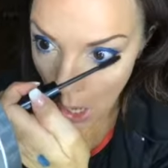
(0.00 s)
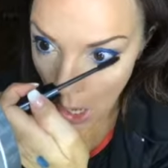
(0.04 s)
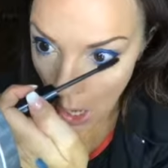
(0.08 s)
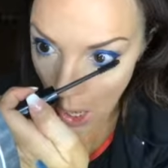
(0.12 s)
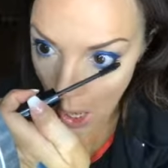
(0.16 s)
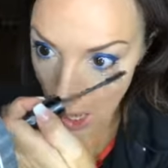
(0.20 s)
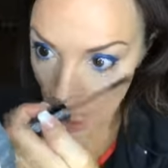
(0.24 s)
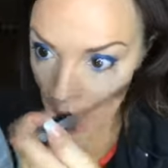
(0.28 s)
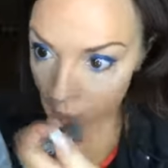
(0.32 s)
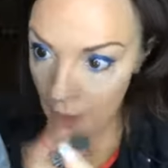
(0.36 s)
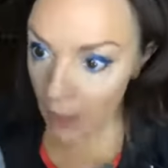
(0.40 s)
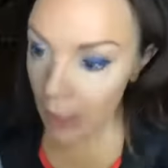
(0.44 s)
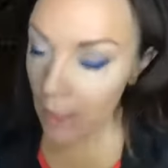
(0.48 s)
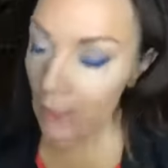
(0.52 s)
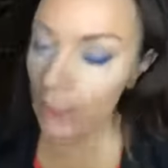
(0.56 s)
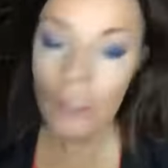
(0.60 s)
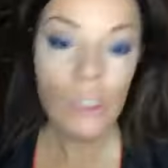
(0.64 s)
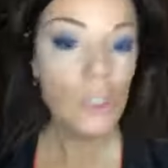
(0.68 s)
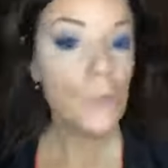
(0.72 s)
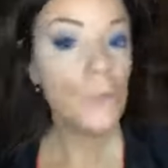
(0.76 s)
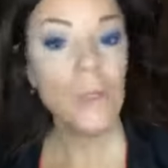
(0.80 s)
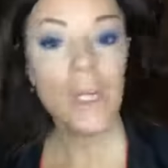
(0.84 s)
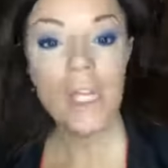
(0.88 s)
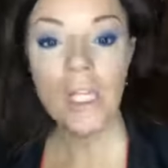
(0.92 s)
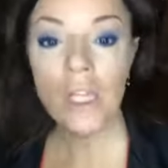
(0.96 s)
And here's
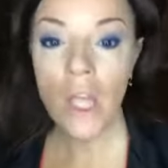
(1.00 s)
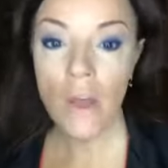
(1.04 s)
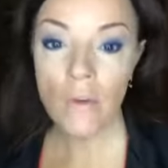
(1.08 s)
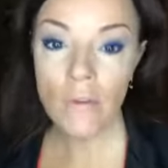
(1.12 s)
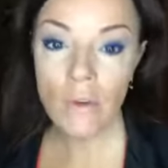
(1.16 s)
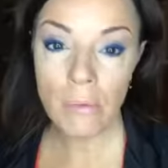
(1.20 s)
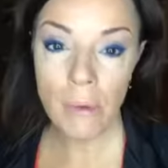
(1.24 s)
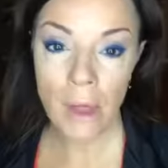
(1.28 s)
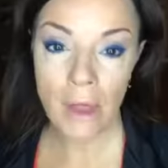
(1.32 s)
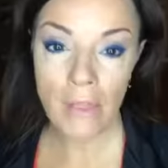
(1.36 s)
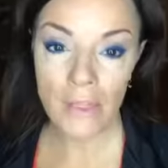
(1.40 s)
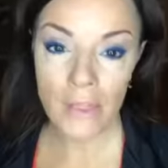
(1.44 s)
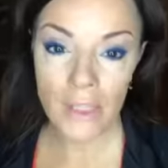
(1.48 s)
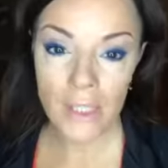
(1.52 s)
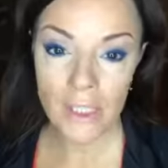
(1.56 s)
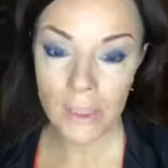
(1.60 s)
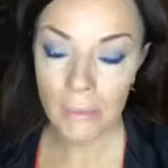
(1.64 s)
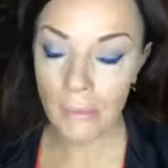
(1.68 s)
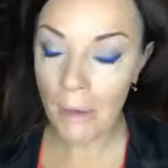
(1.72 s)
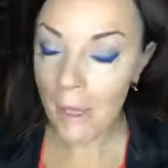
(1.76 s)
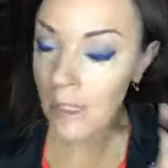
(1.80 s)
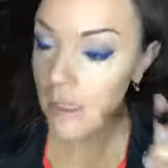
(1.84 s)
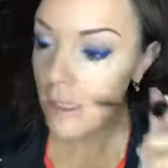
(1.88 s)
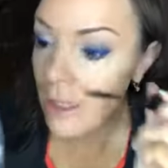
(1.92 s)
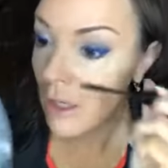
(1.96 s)
what I love about this
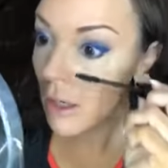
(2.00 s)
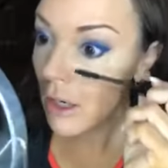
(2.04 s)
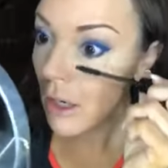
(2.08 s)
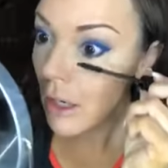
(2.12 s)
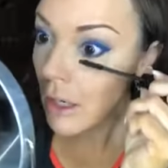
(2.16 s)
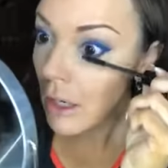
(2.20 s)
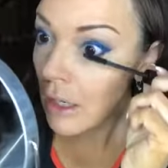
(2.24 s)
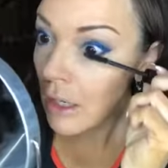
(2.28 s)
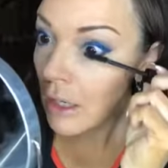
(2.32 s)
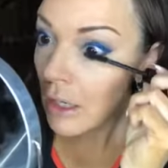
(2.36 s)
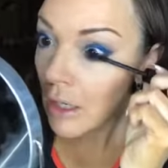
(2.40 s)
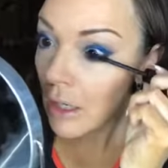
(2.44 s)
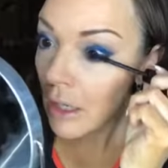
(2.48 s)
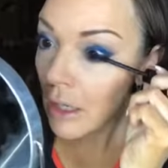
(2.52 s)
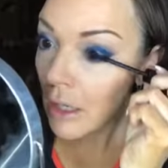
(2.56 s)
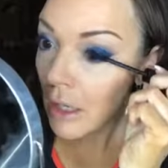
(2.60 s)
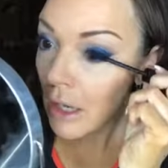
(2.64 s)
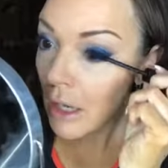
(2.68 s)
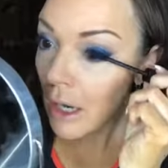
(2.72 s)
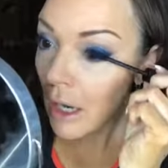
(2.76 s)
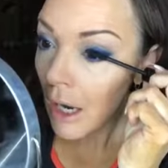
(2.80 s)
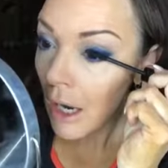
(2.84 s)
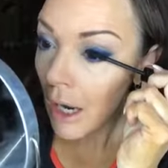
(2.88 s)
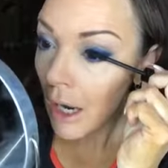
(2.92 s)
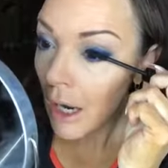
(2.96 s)
mascara.
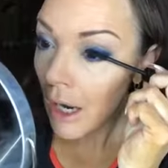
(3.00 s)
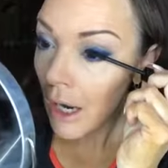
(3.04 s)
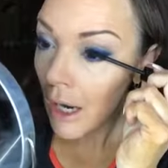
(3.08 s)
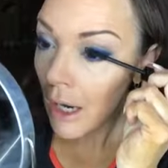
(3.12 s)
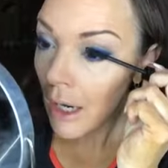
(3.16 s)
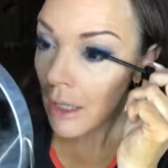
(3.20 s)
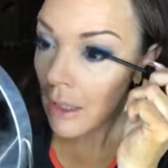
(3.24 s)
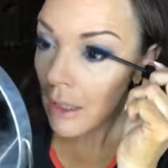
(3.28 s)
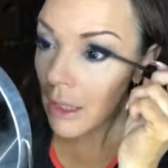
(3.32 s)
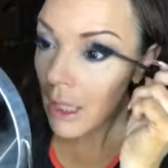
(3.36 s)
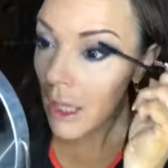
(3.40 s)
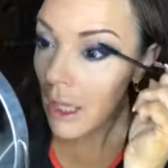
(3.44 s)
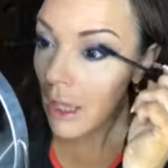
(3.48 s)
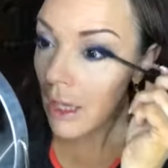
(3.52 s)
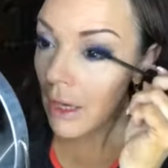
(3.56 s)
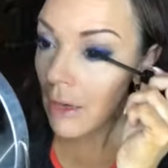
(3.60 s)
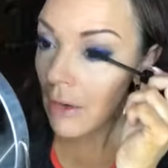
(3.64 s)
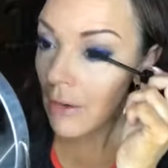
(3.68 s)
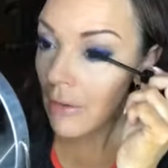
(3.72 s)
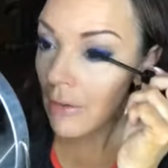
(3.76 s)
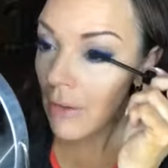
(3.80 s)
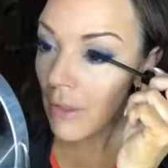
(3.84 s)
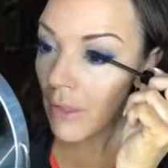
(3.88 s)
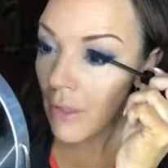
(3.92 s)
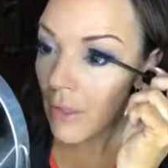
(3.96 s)
I
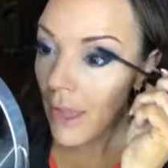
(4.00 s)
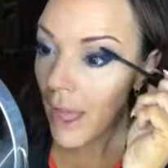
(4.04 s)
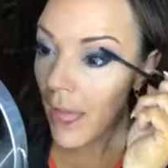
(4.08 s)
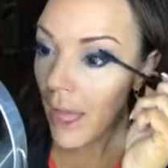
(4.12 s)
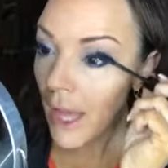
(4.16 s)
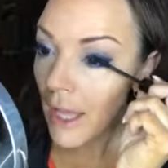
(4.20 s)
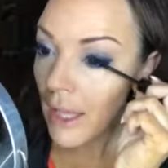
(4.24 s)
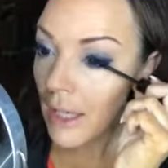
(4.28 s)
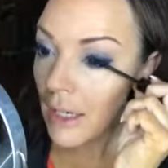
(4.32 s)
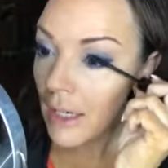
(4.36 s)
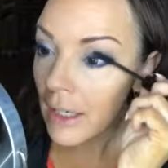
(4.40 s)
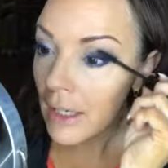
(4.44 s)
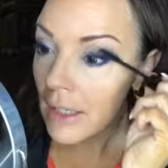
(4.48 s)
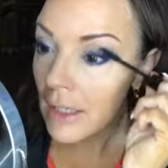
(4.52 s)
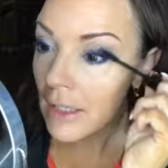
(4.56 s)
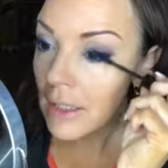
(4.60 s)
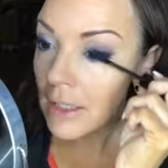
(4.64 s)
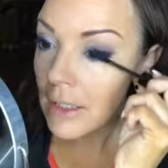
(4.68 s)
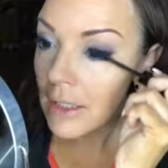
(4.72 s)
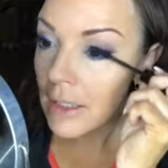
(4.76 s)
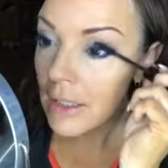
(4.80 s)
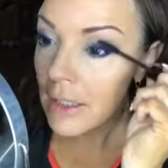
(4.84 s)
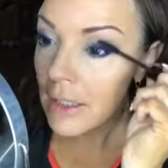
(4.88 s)
love that it